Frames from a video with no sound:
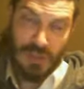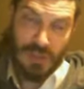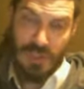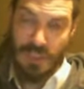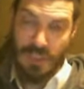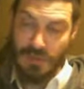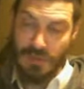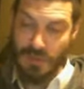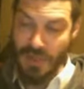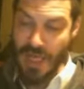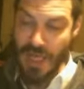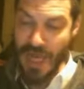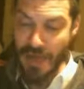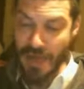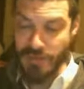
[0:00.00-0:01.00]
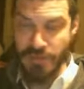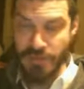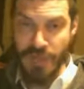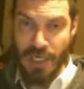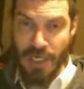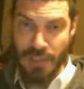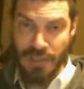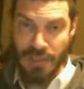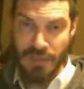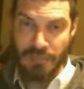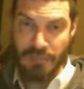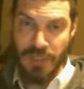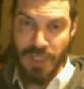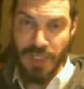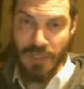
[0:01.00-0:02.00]
That's called the f of x, the
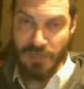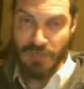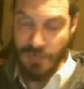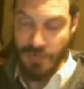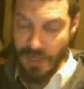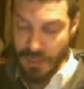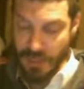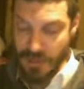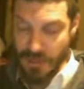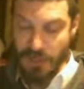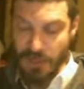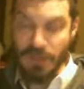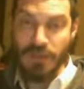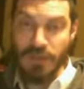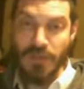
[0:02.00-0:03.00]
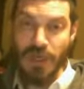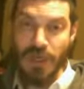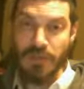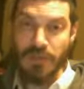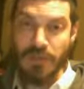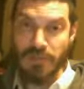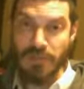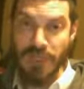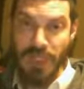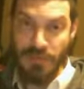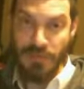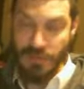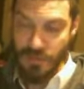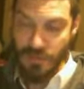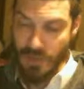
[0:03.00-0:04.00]
big F of x, times the big F
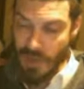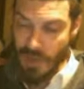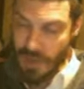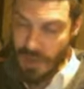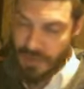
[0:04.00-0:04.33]
of y.